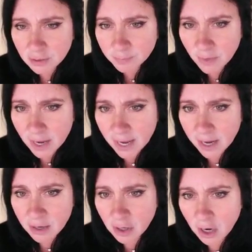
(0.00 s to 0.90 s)
And
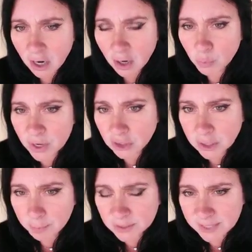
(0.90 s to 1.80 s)
when there's a
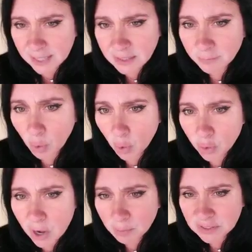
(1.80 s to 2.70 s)
protective order, I
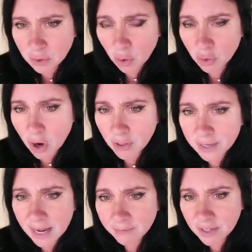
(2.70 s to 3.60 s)
was told, on the
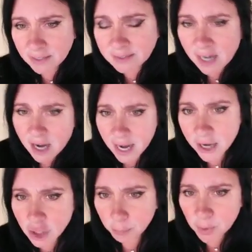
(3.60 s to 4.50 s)
evidence, and you're
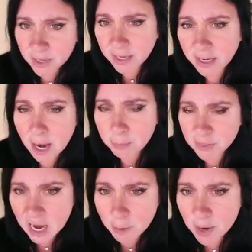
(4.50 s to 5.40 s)
putting it up
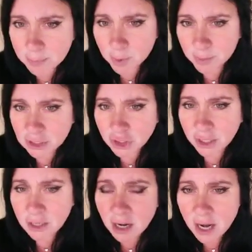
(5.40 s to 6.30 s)
without my permission,
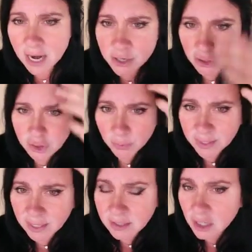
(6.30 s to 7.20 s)
and you're doing it
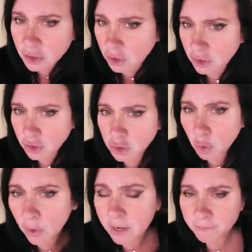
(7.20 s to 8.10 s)
to destroy
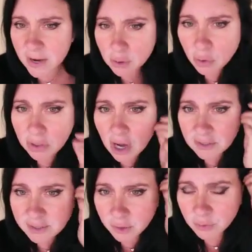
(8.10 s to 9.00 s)
a federal
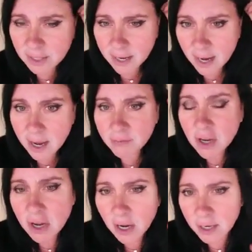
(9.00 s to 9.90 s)
lawsuit that I have
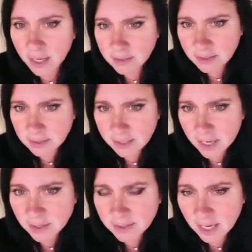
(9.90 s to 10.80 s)
against the state of
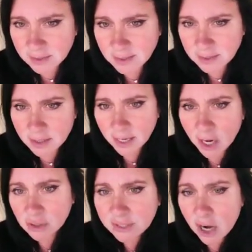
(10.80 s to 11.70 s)
Texas and the Harris
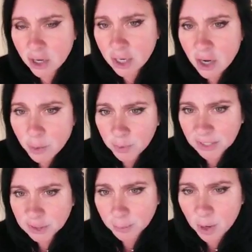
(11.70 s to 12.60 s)
County Police
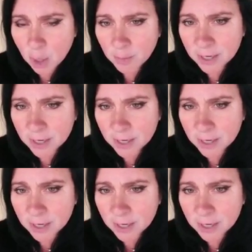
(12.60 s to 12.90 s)
Department.